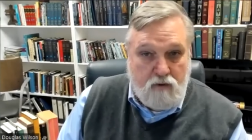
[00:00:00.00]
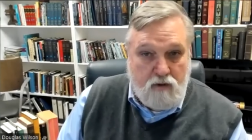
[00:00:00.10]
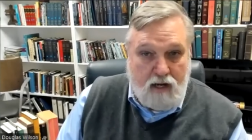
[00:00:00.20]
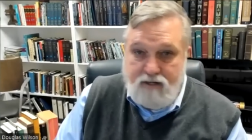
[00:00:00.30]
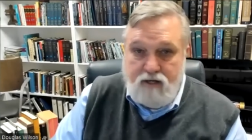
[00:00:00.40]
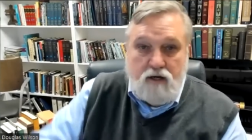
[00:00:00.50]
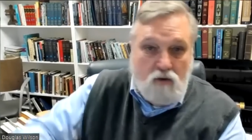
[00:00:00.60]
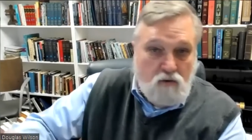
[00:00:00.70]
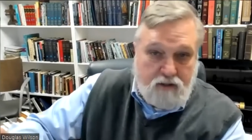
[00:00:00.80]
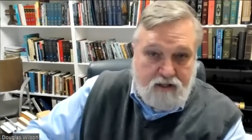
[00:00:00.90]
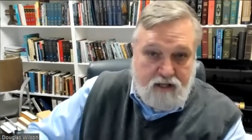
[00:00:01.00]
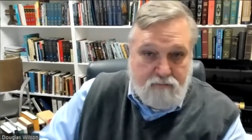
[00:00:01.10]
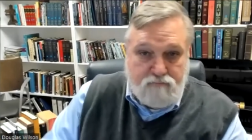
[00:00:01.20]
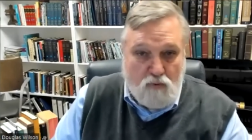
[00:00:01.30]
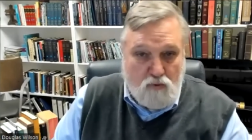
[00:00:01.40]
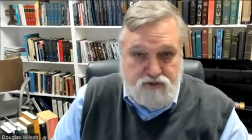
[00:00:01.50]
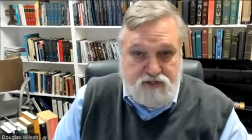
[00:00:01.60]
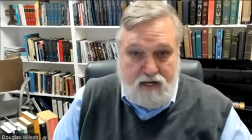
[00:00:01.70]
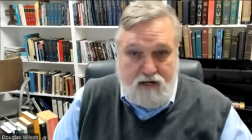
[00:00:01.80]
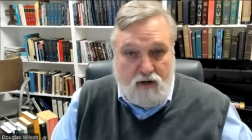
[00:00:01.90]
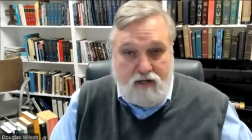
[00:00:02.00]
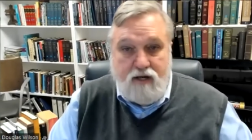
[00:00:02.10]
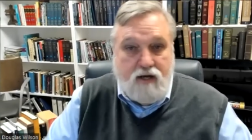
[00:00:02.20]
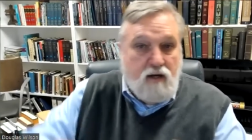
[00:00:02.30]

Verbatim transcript: I didn't go look at that porn site or I didn't